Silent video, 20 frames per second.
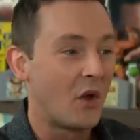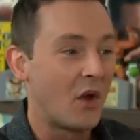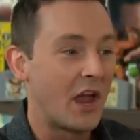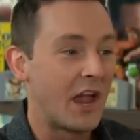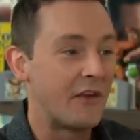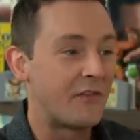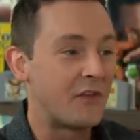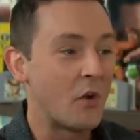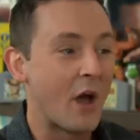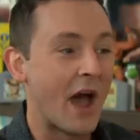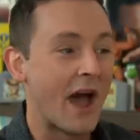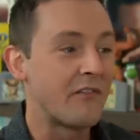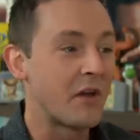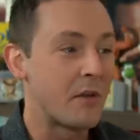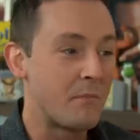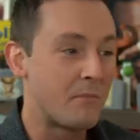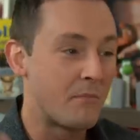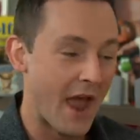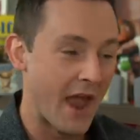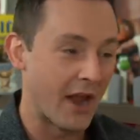if you have
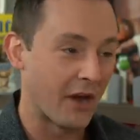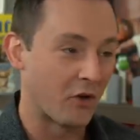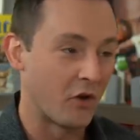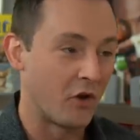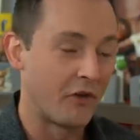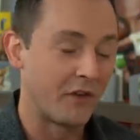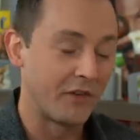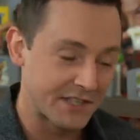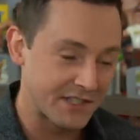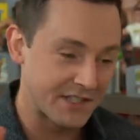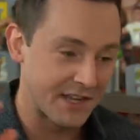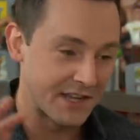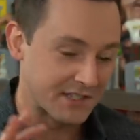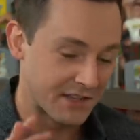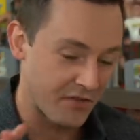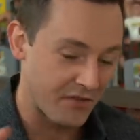a bankroll, and let's say it's